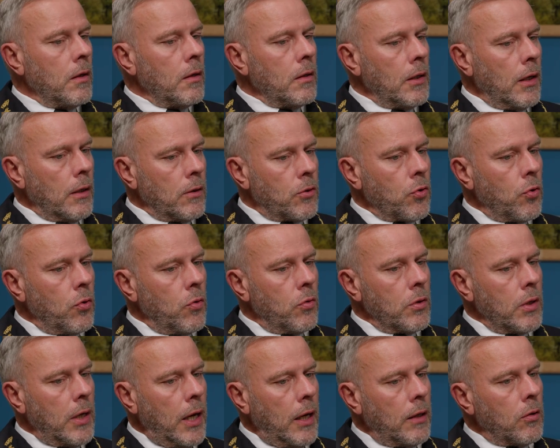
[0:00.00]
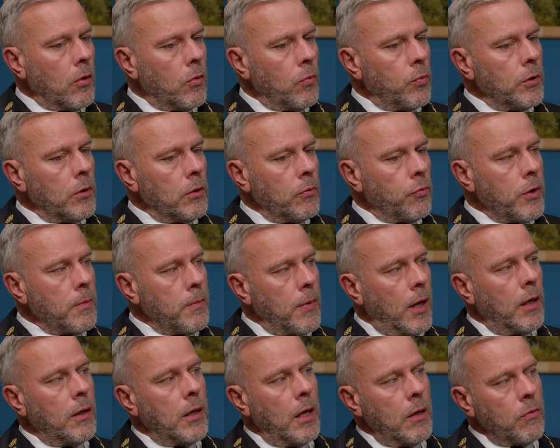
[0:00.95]
Yeah, so NATO will
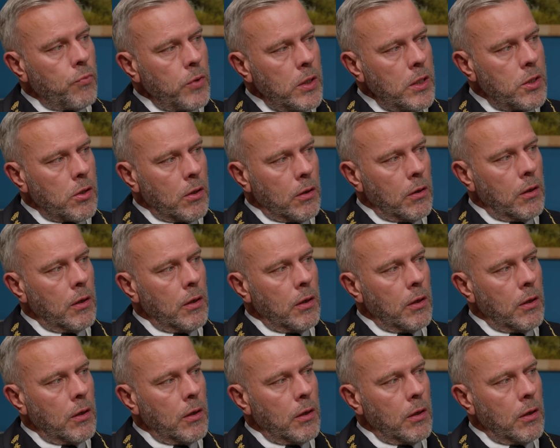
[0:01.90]
remain a regional